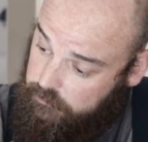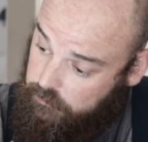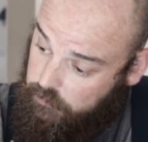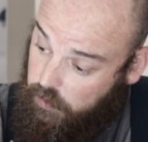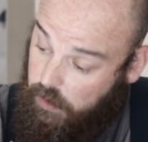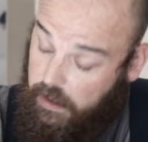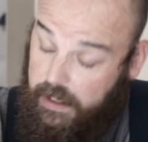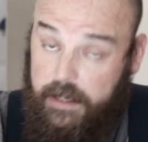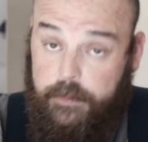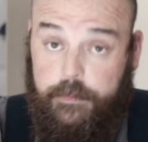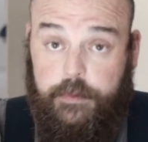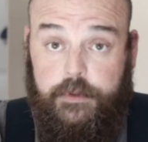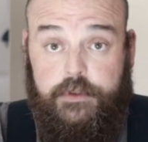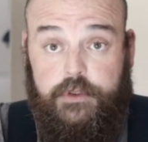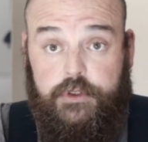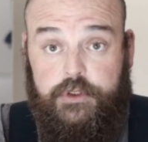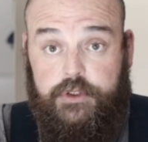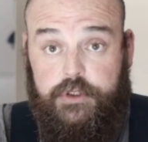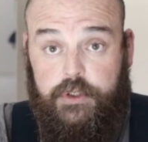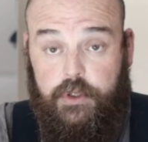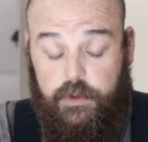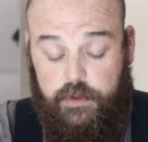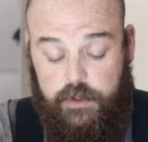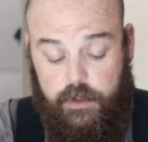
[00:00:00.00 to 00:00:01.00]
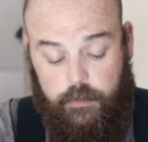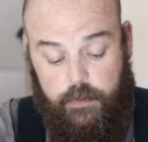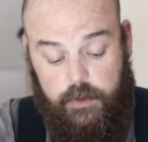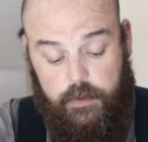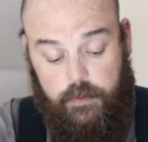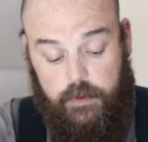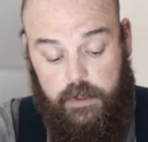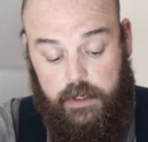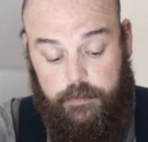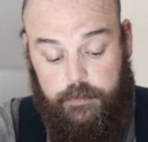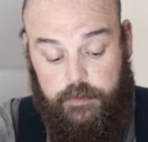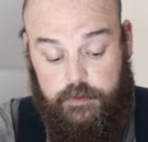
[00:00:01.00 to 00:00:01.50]
we're able to show that we
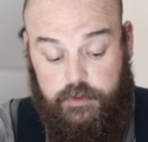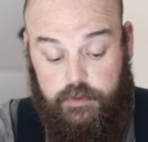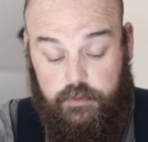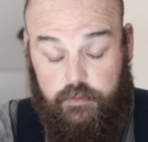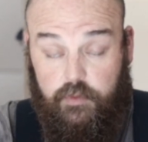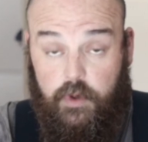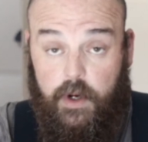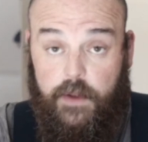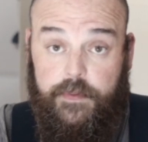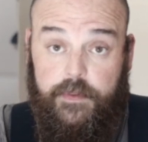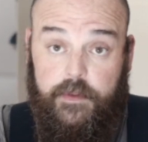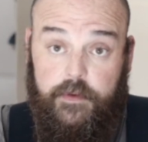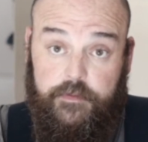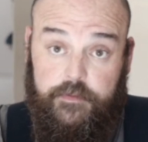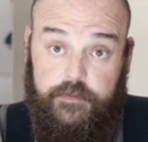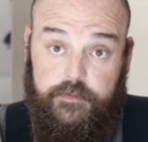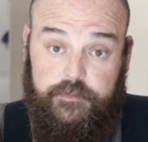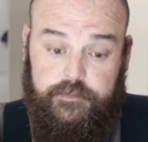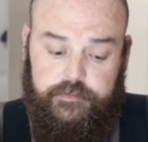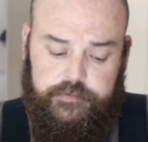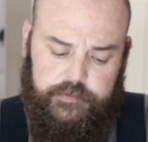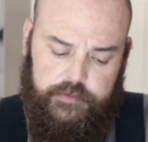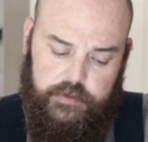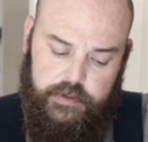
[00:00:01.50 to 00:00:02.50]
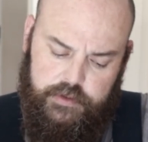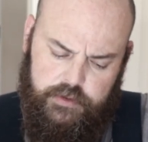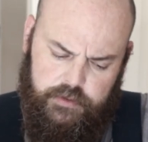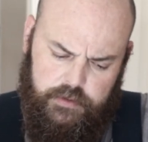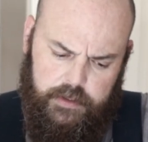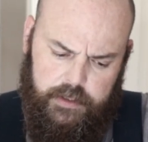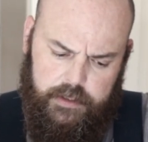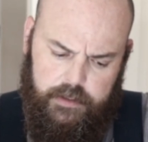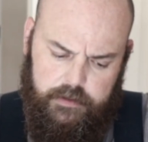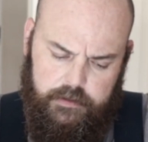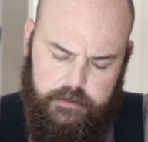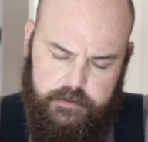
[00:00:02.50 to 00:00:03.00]
were able to run the
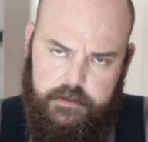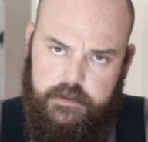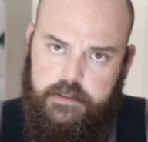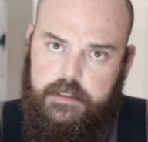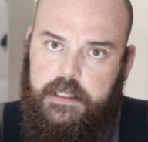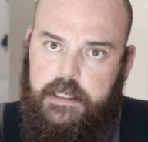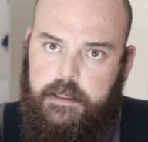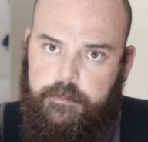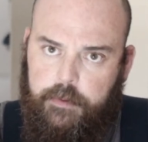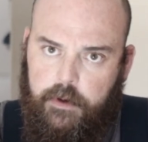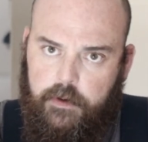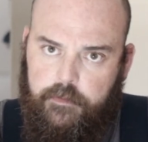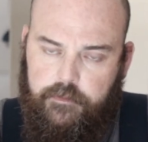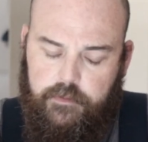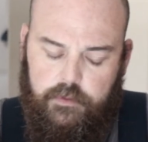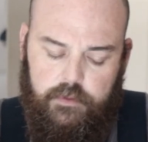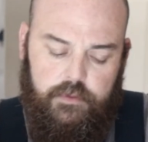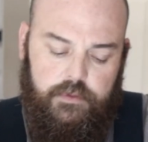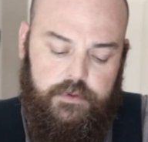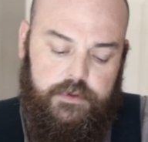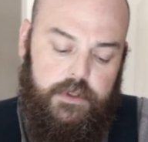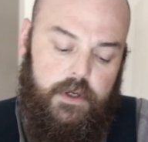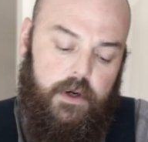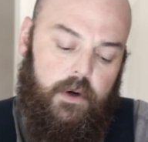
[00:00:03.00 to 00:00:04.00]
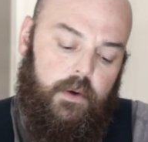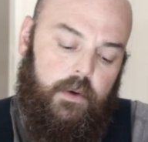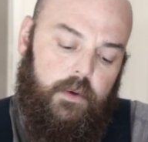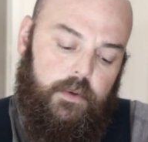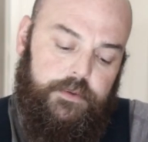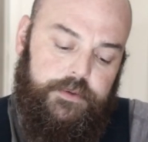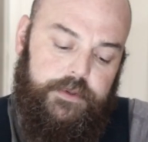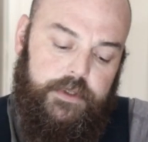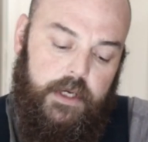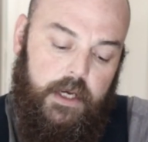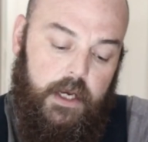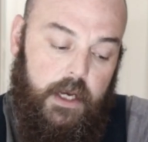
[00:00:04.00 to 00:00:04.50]
refrigerators, keep our foods
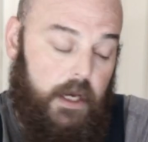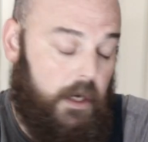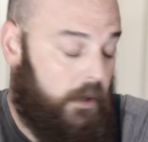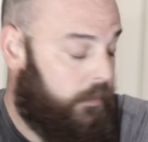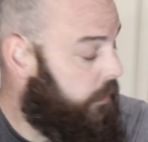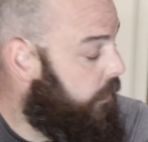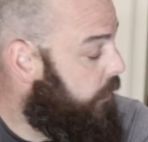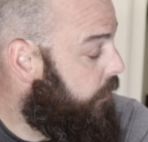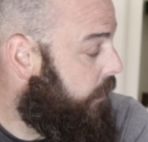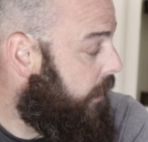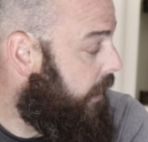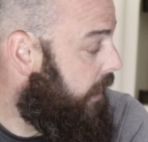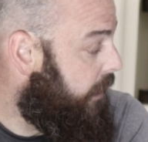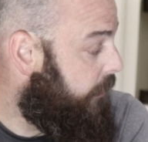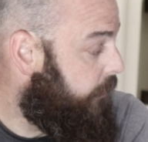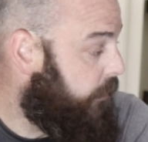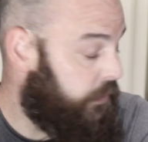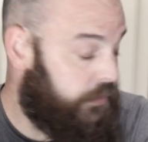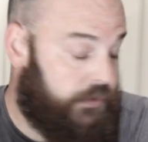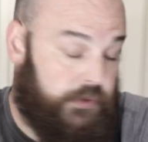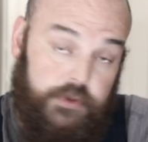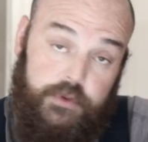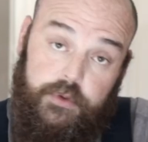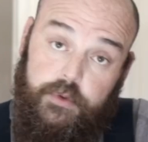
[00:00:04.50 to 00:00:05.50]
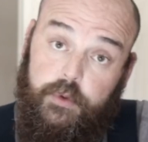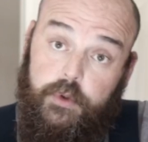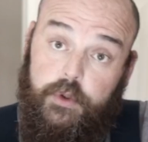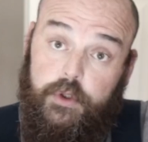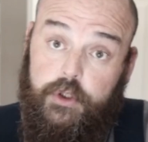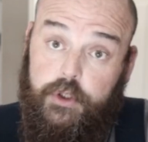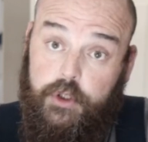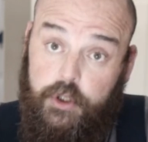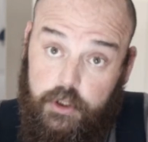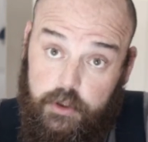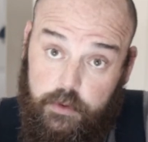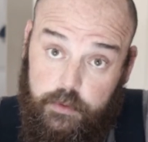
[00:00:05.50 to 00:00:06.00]
cold. We were able to
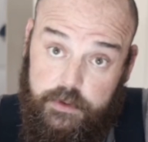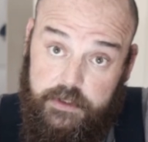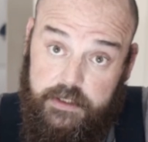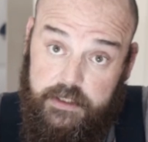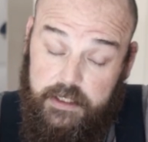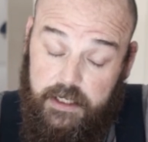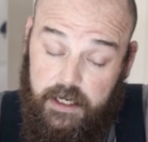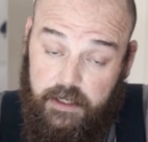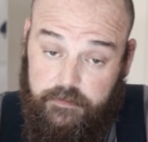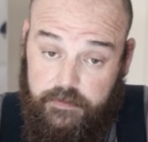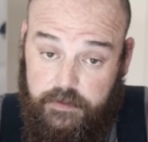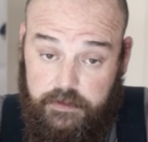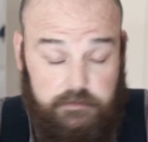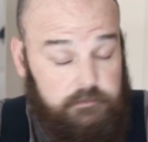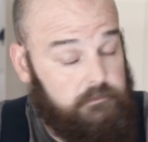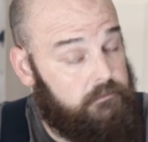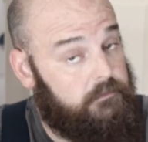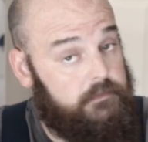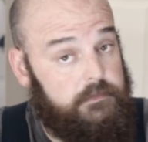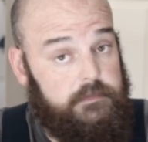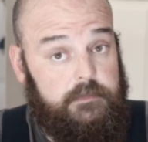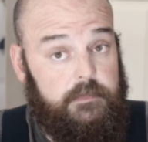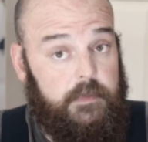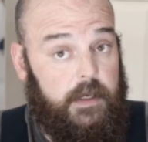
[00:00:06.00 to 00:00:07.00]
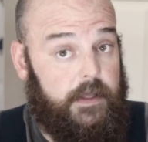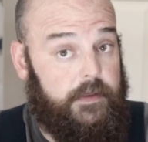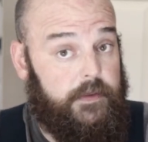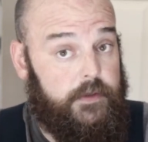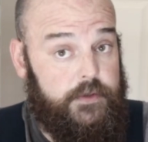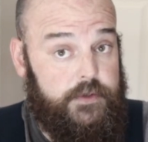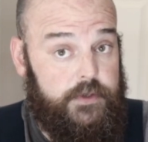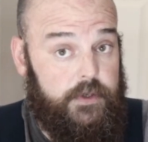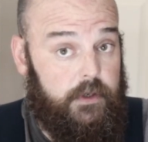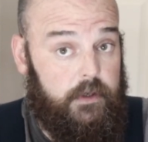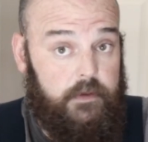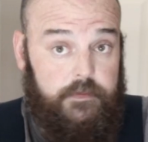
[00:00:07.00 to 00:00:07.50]
cook with the oven and the
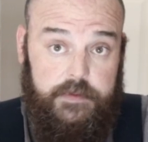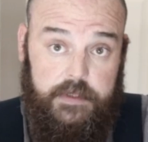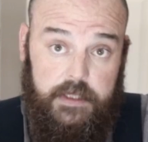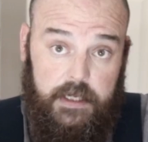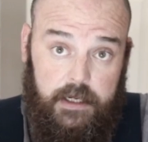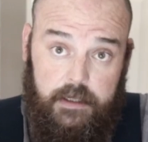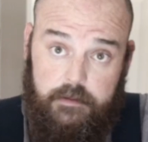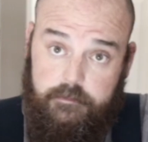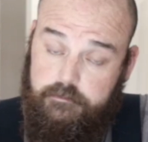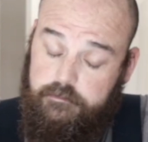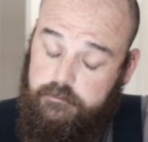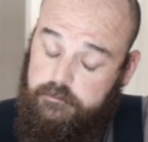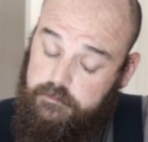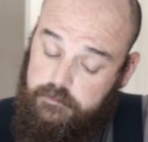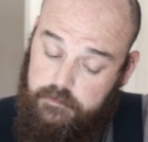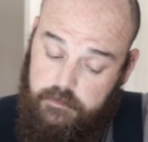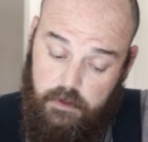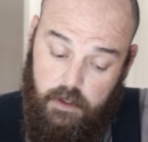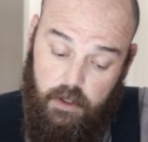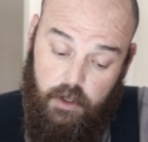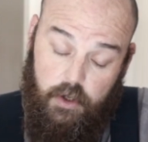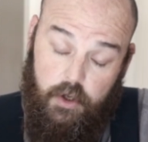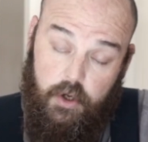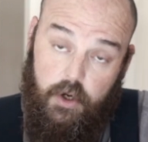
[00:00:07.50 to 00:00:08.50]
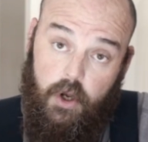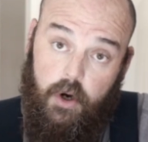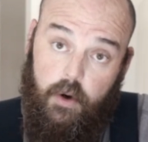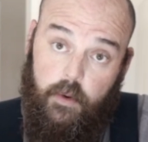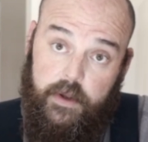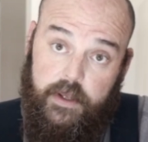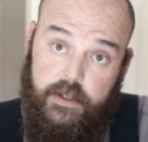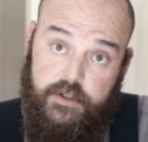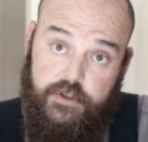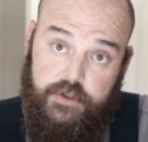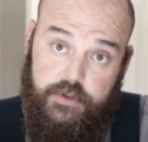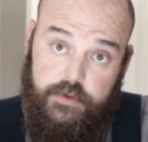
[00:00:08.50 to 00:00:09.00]
stovetop. No
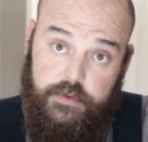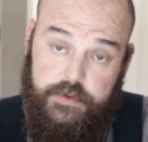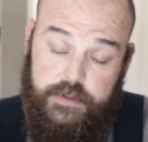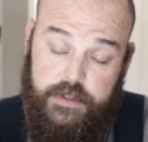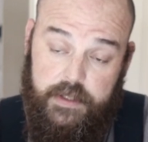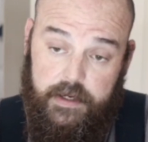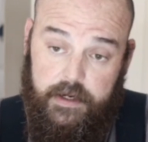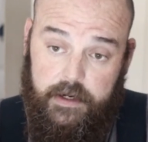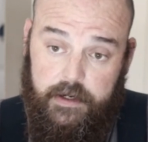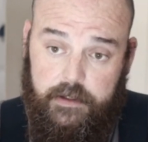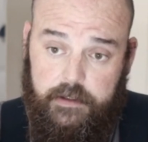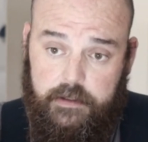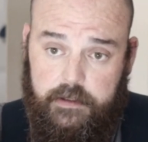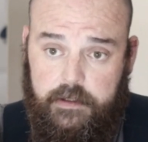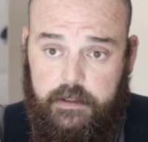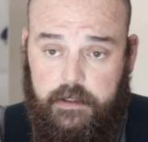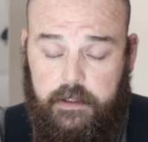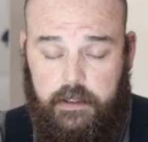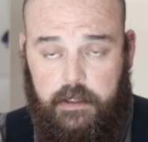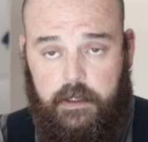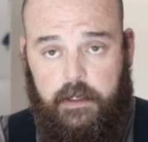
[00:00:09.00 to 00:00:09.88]
issues there.